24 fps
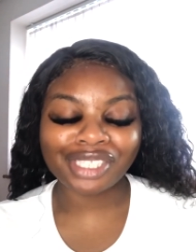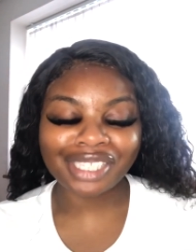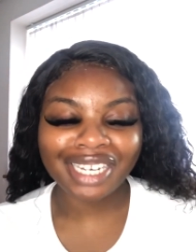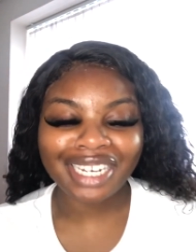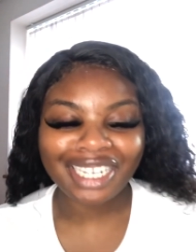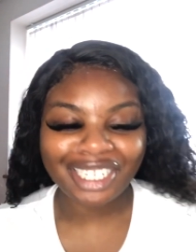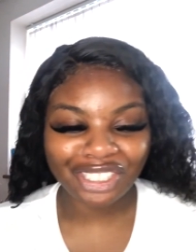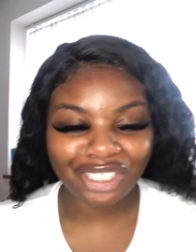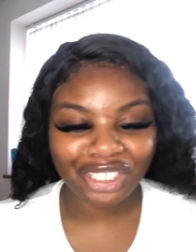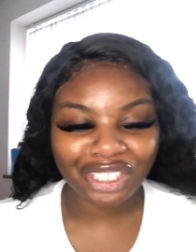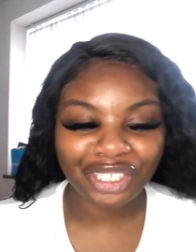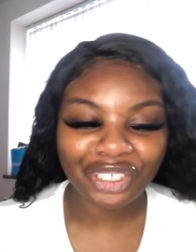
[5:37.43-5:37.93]

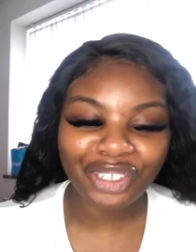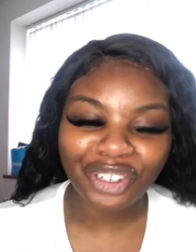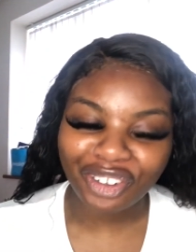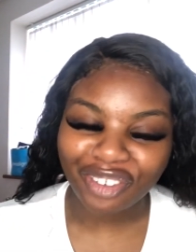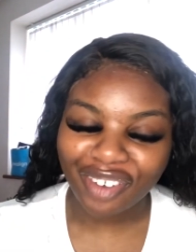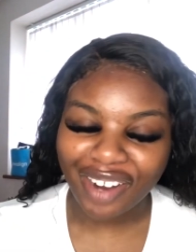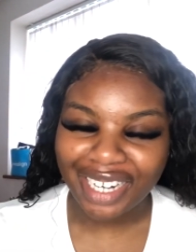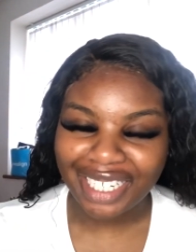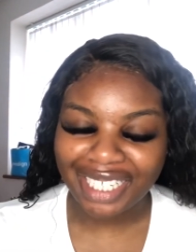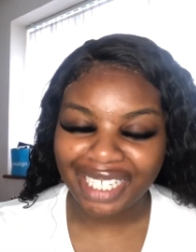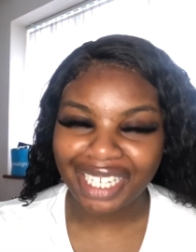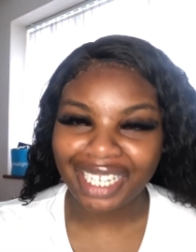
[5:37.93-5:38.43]
literally got
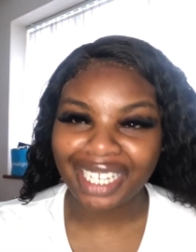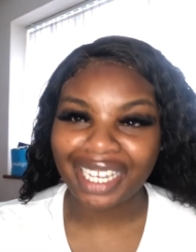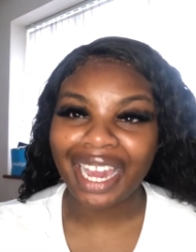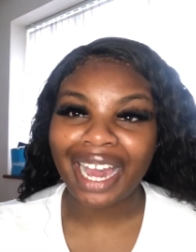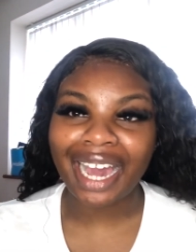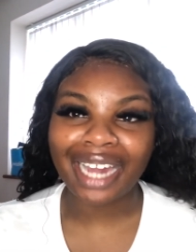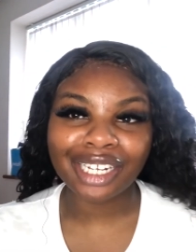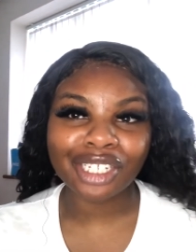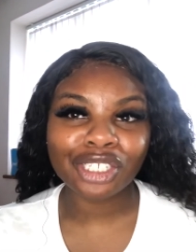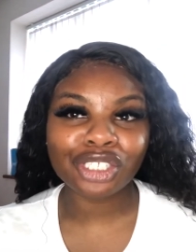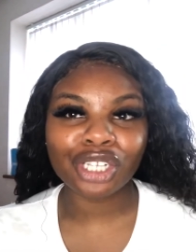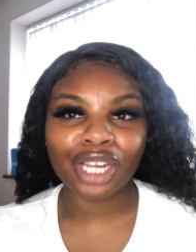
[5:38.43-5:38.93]
ready had
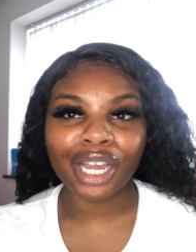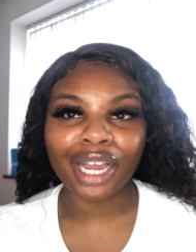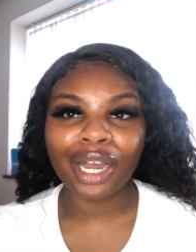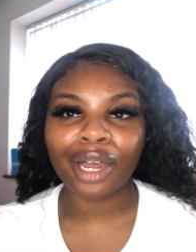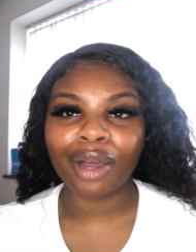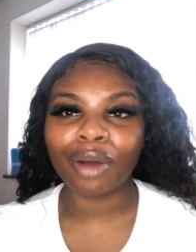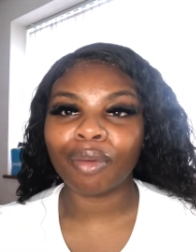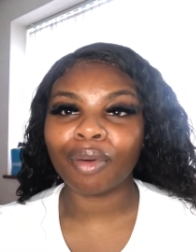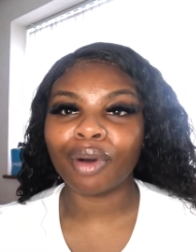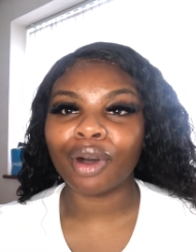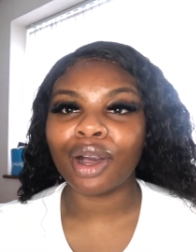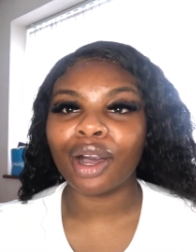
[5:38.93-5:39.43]
a
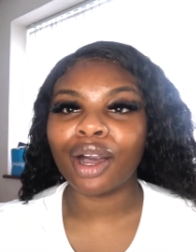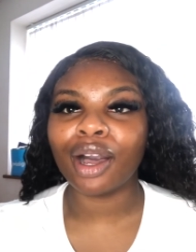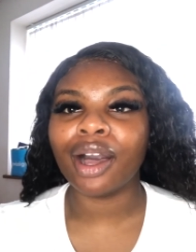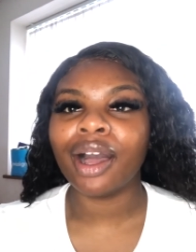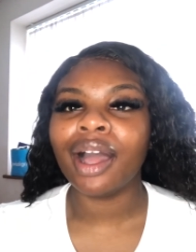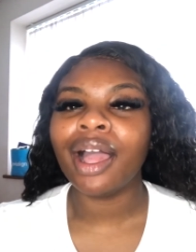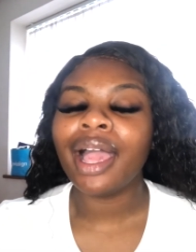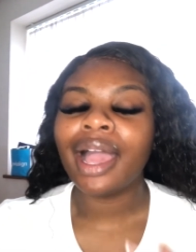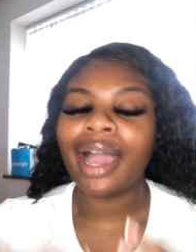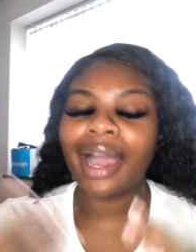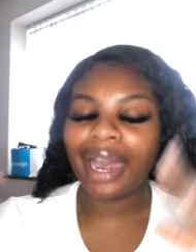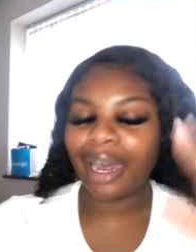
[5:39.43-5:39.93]
shower
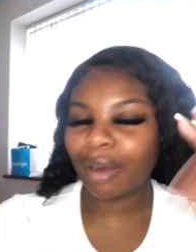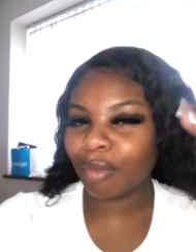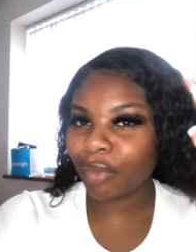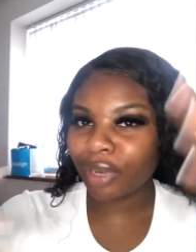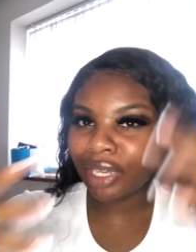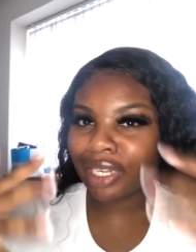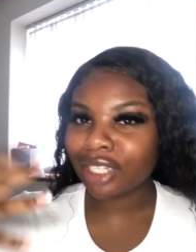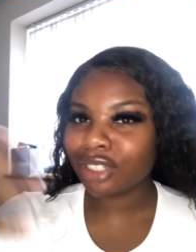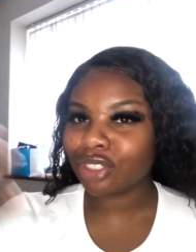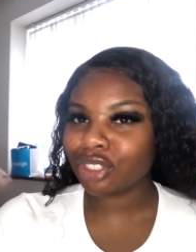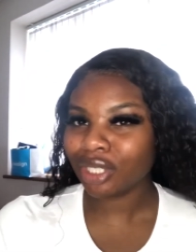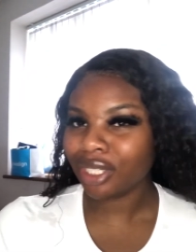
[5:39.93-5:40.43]
and we're
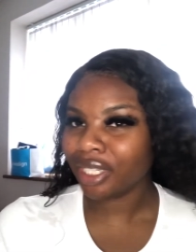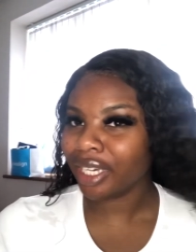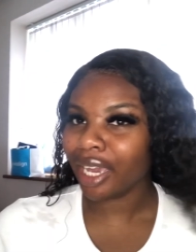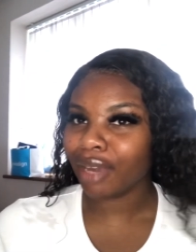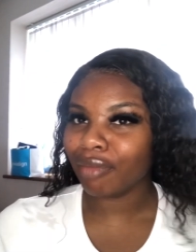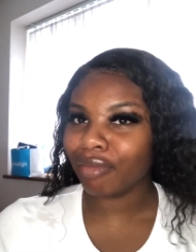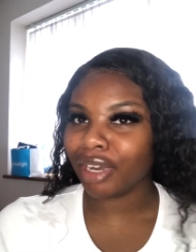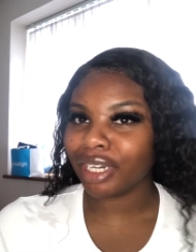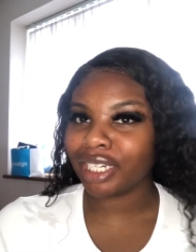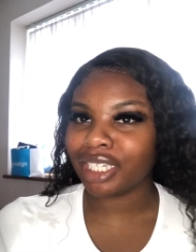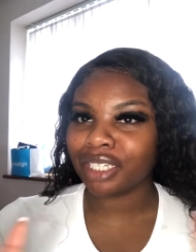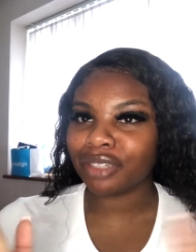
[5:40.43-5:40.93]
literally getting
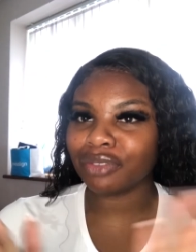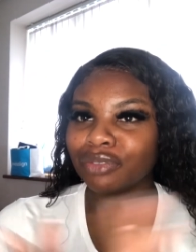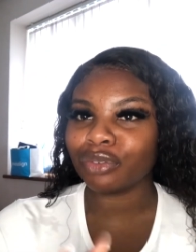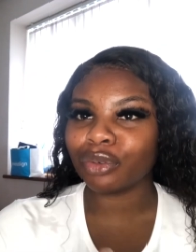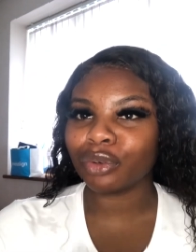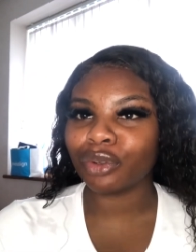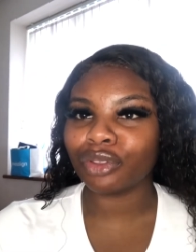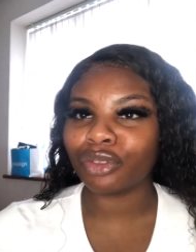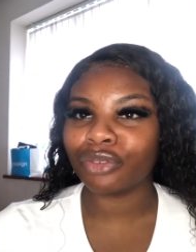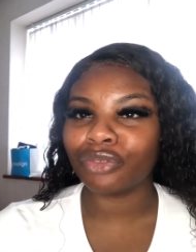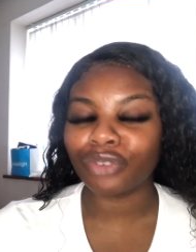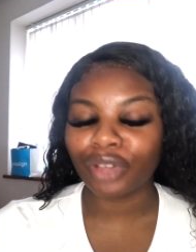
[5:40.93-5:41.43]
ready for
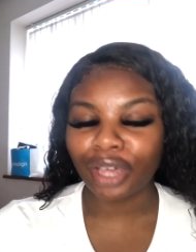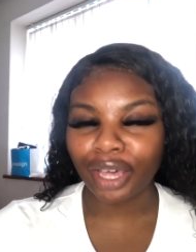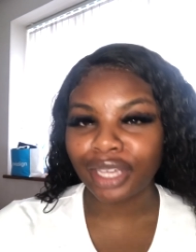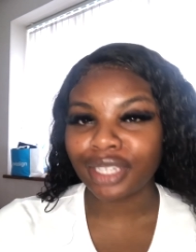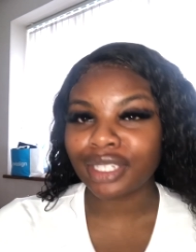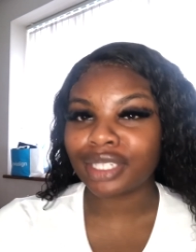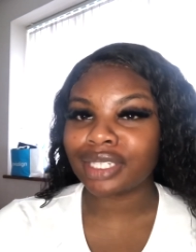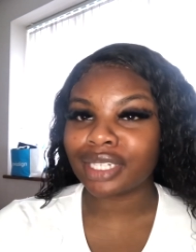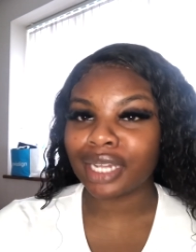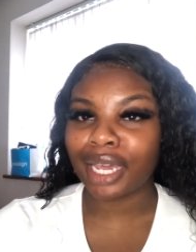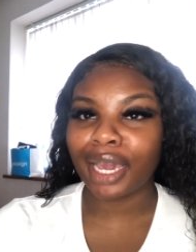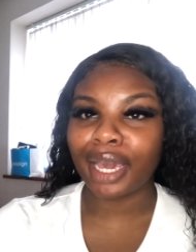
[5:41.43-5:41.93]
the
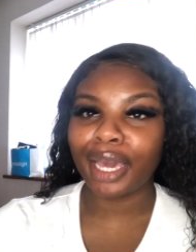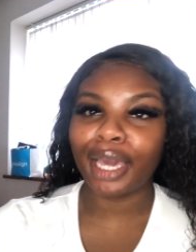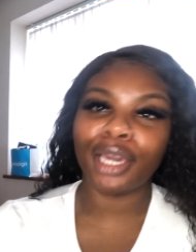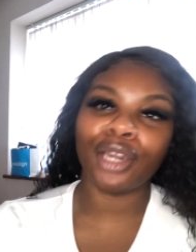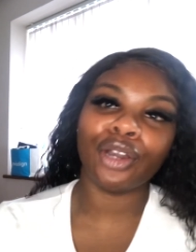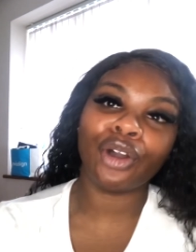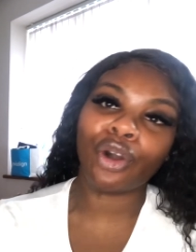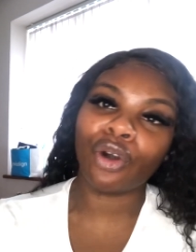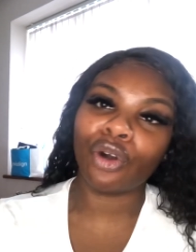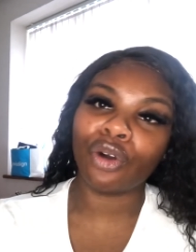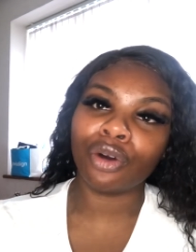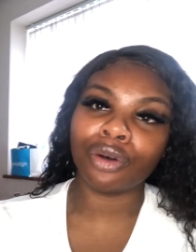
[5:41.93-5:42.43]
first day
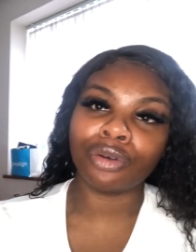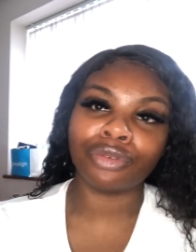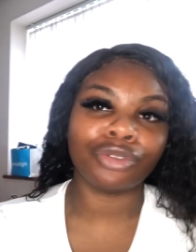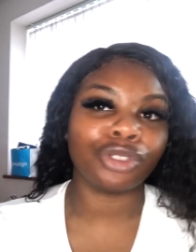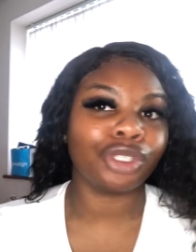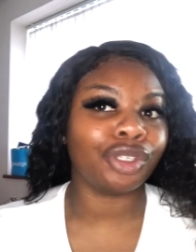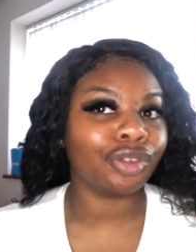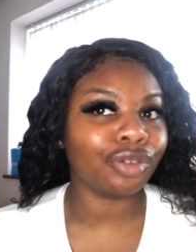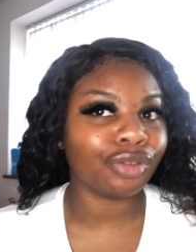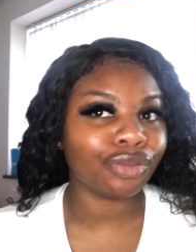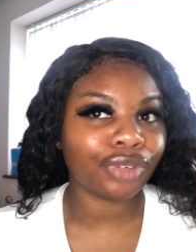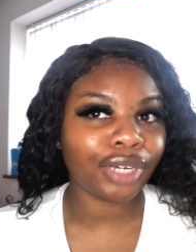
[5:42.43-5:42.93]
of
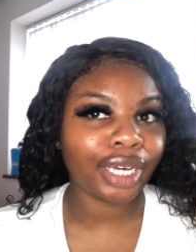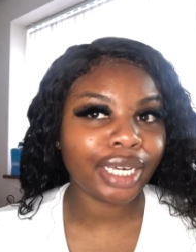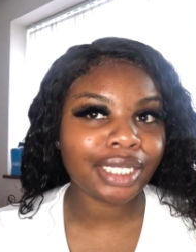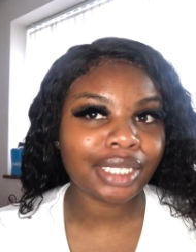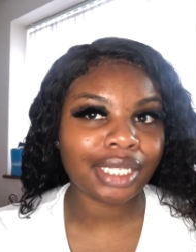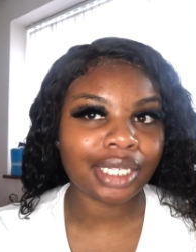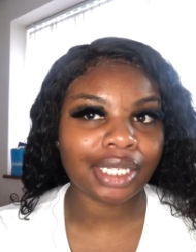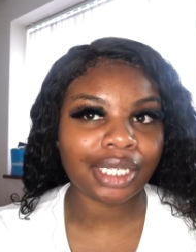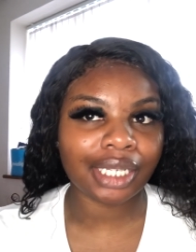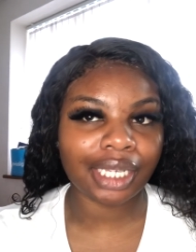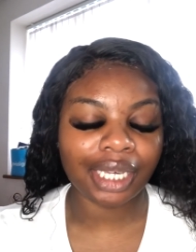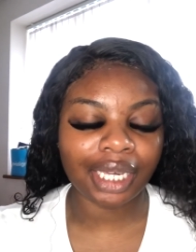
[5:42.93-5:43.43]

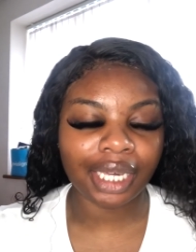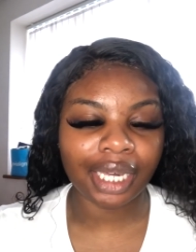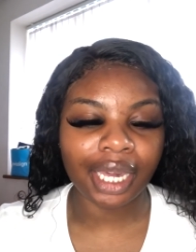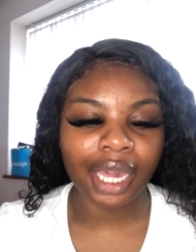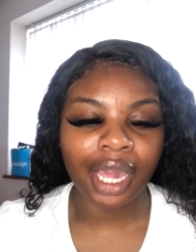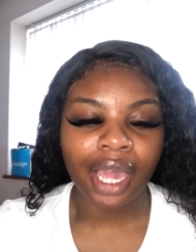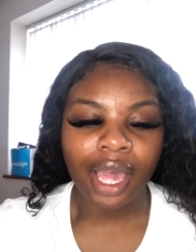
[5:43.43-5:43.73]
university